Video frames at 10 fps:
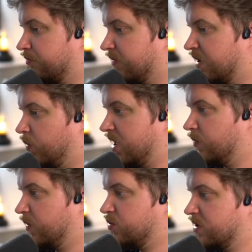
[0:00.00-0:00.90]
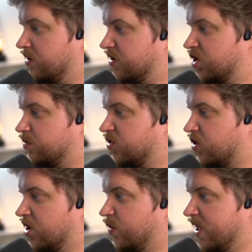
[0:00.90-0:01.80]
we're doing some
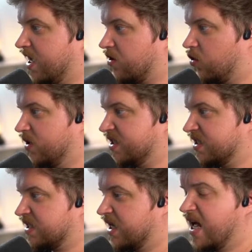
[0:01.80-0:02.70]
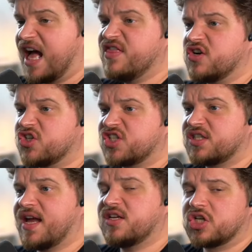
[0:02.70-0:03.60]
strange WikiHow quizzes, and there's
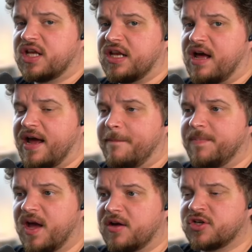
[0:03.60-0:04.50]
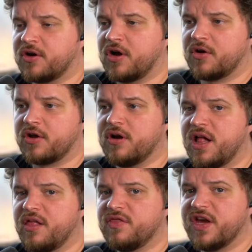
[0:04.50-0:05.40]
stakes on the line. So hold on.
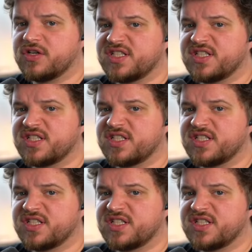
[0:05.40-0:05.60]
There's